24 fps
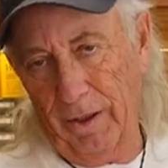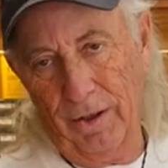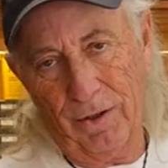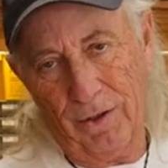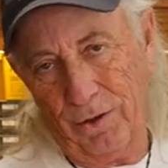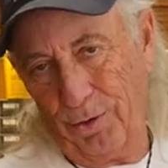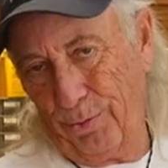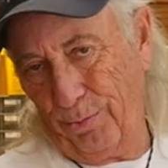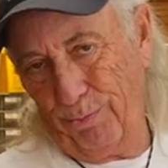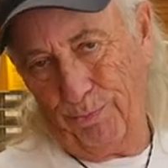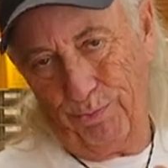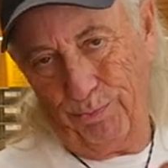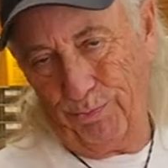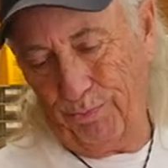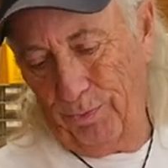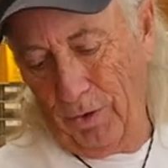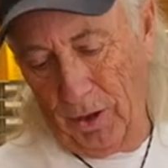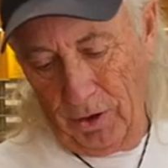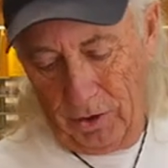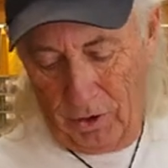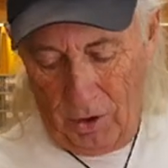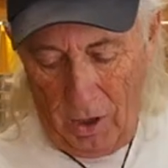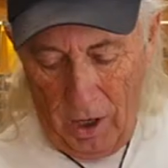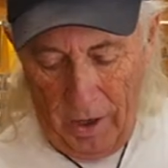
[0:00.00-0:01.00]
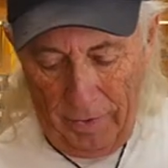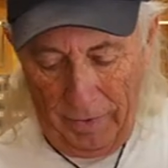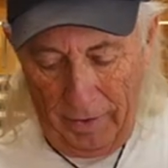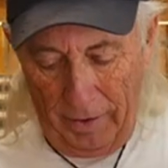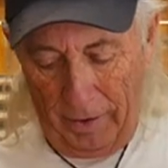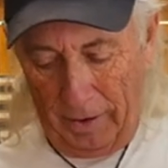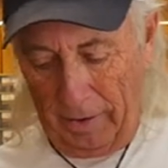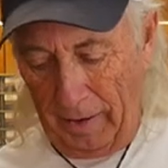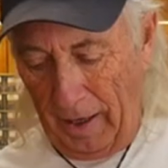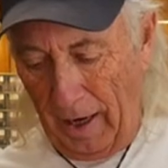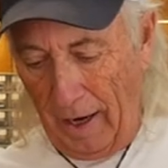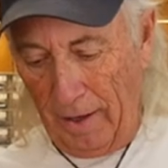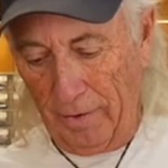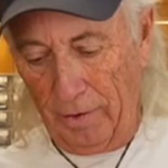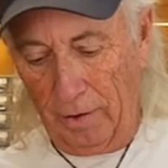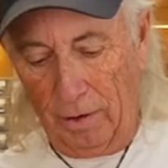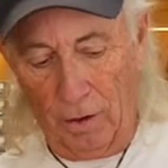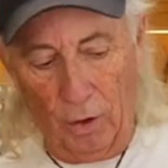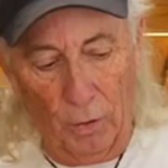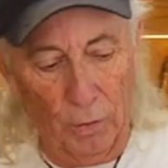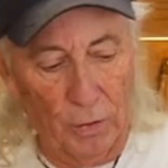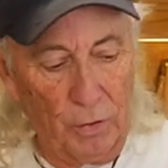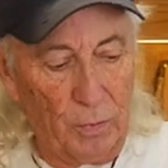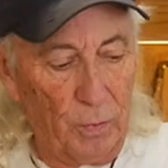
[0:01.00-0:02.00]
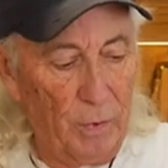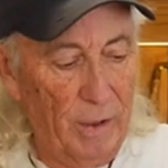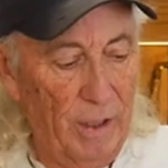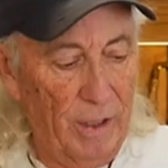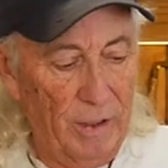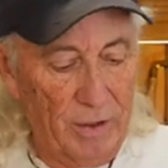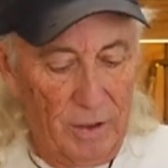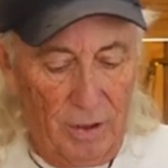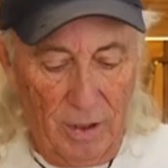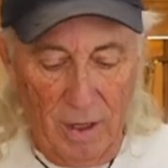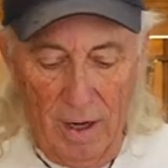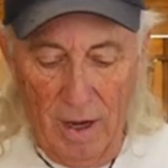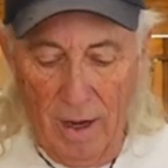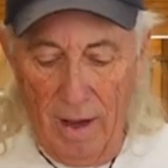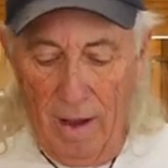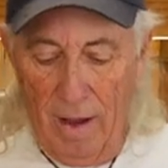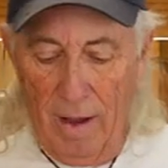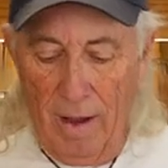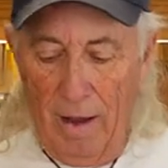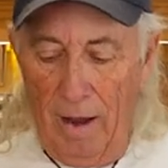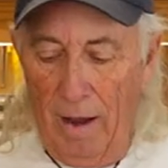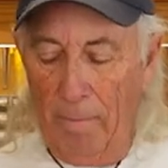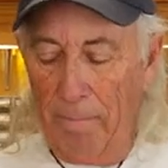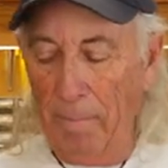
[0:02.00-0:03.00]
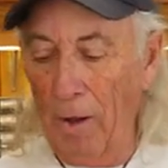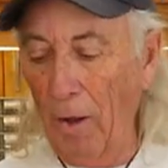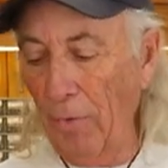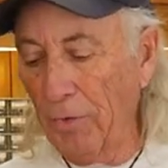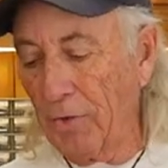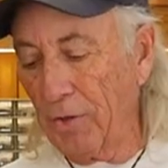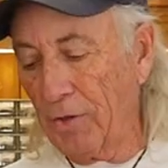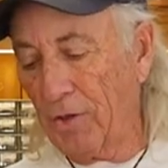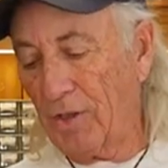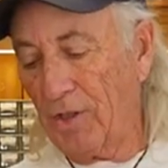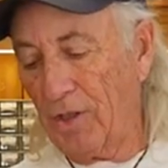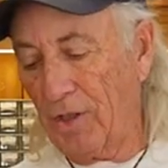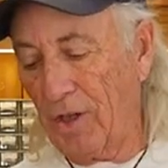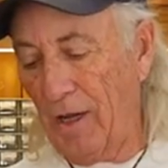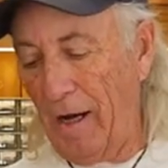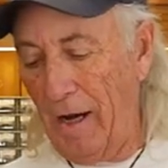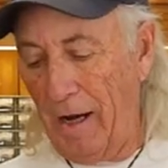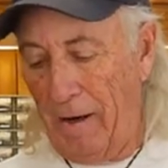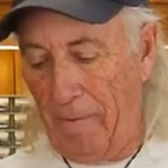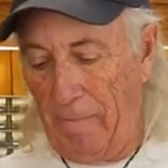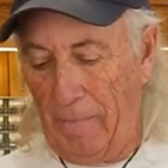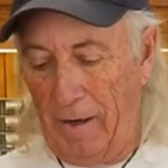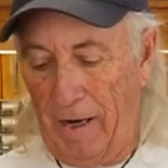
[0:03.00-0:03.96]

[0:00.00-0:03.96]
It's it's on there. And the Lowe's reads about the same